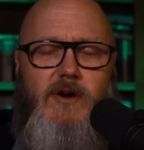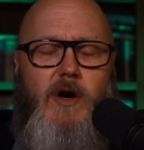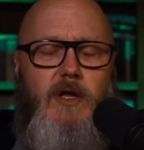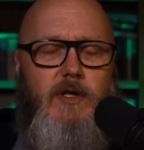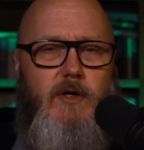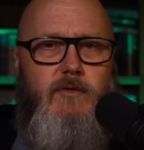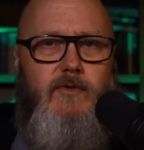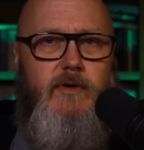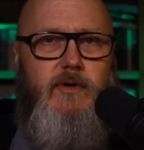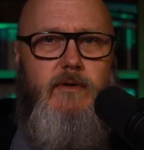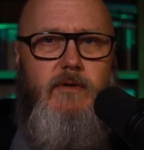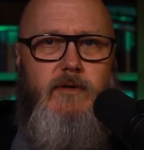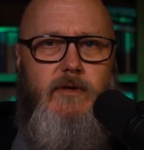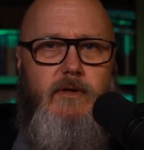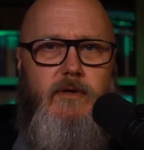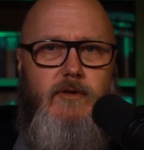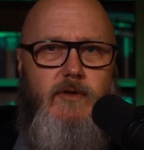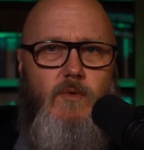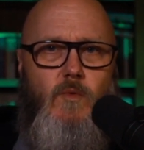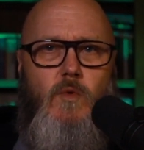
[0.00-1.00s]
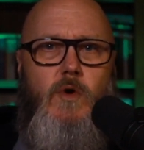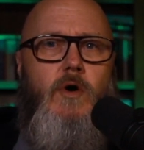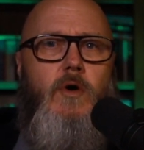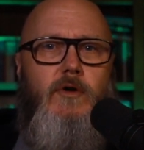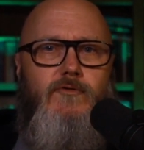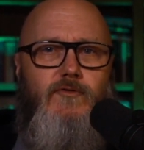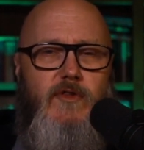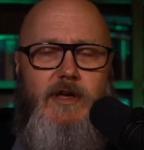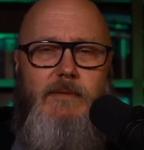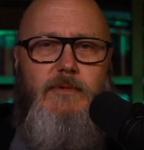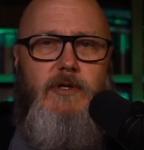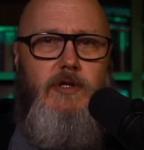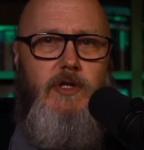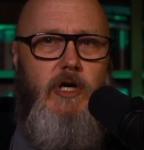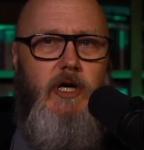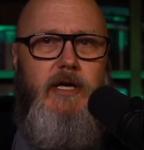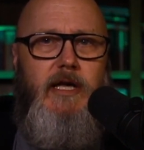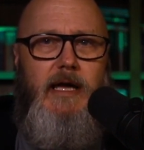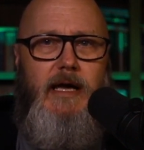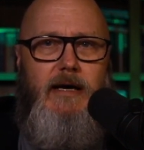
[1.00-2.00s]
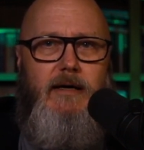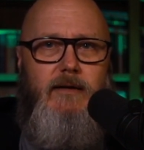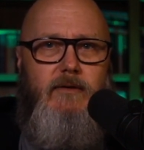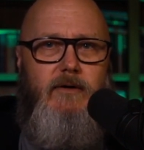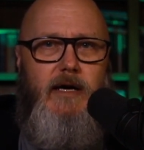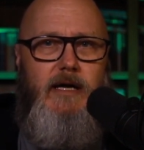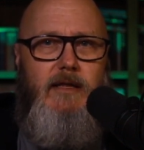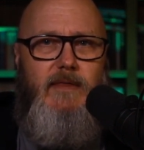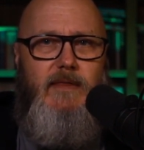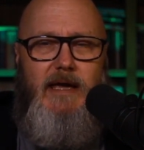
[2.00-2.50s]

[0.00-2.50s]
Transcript: all over the world for them to look at, right?